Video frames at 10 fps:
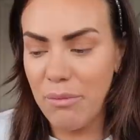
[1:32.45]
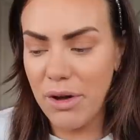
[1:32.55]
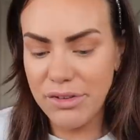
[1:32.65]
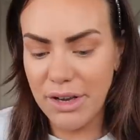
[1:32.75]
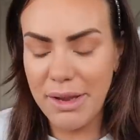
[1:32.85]
And
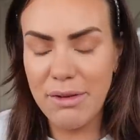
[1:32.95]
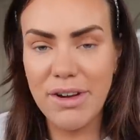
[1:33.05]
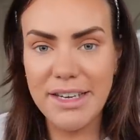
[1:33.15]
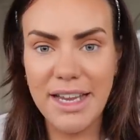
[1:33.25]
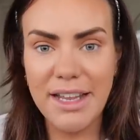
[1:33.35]
whilst I'm getting
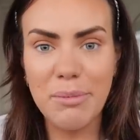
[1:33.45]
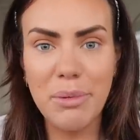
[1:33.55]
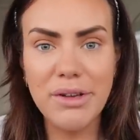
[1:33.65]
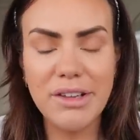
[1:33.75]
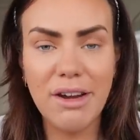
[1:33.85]
ready, the
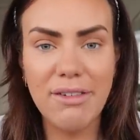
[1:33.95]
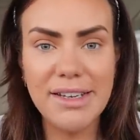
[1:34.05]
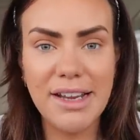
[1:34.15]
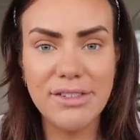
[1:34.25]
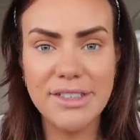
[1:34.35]
boys are
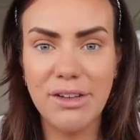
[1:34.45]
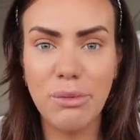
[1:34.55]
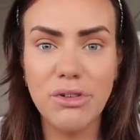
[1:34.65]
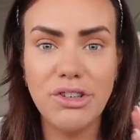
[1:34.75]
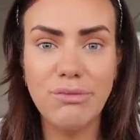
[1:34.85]
currently downstairs
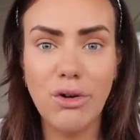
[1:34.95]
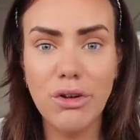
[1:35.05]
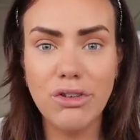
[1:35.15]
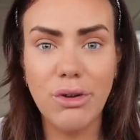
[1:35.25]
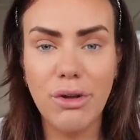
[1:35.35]
watching
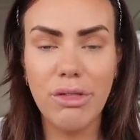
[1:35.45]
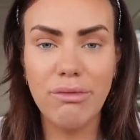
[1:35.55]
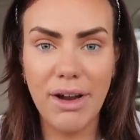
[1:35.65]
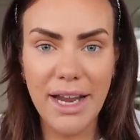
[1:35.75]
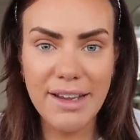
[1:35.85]
Rock Dog
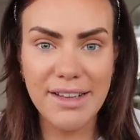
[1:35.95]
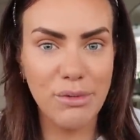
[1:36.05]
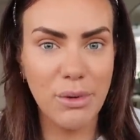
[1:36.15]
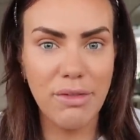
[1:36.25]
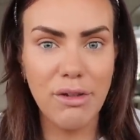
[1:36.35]
3, because
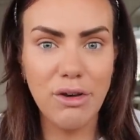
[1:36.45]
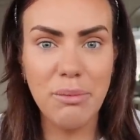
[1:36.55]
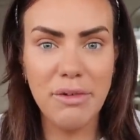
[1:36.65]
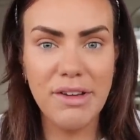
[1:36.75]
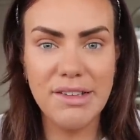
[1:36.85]
that's one of the new
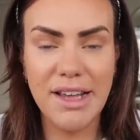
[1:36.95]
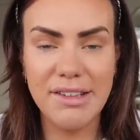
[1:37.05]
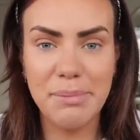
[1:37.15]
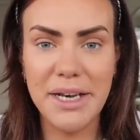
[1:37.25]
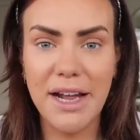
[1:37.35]
movies that
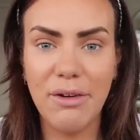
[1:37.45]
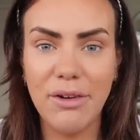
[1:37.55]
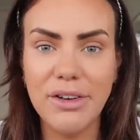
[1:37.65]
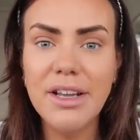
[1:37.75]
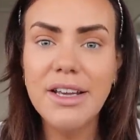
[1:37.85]
has been out
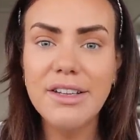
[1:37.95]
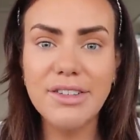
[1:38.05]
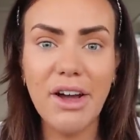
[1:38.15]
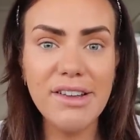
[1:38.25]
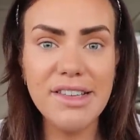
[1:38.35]
on
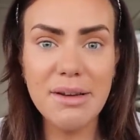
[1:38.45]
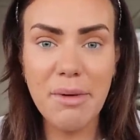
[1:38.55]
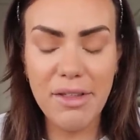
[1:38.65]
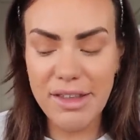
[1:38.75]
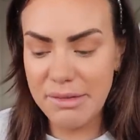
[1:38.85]
Sky
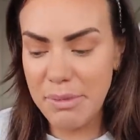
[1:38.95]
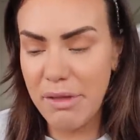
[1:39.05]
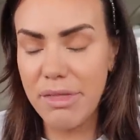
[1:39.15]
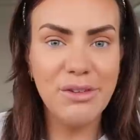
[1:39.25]
Cinema this month.